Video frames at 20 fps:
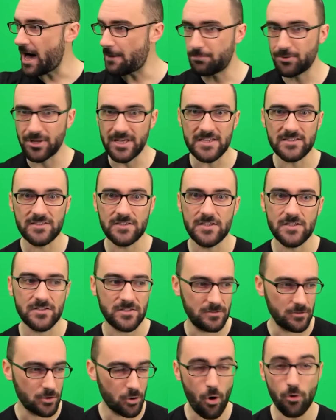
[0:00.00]
hot
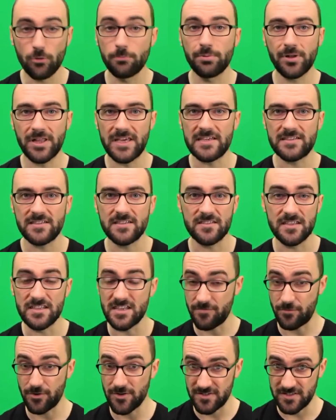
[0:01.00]
places and cold places
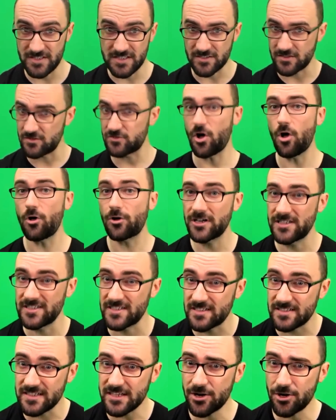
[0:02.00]
in different seasons all
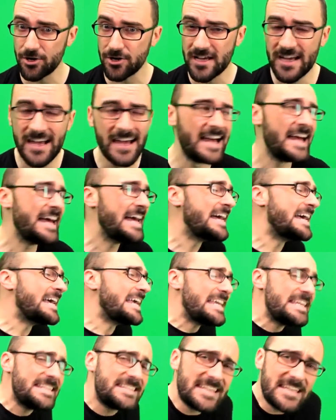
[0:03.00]
considered,
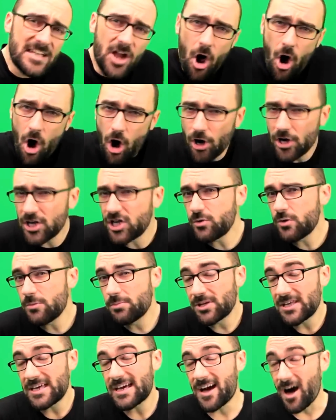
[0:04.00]
is an
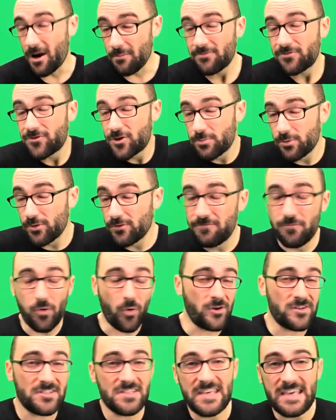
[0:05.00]
arguably comfortable
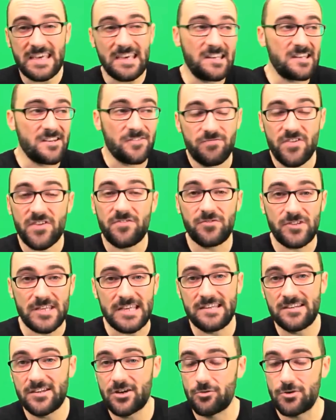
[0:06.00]
14 to
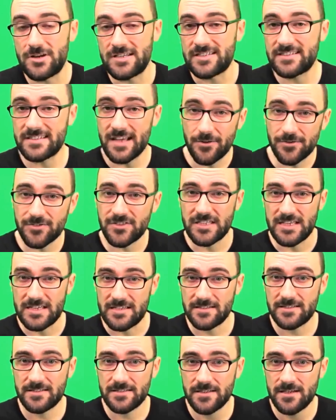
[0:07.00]
15 degrees
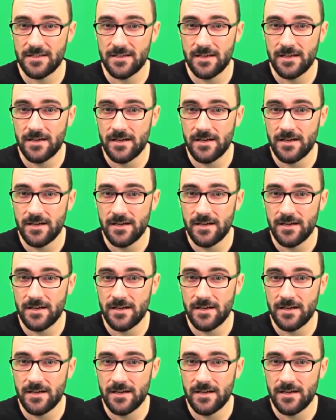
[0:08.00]
Celsius.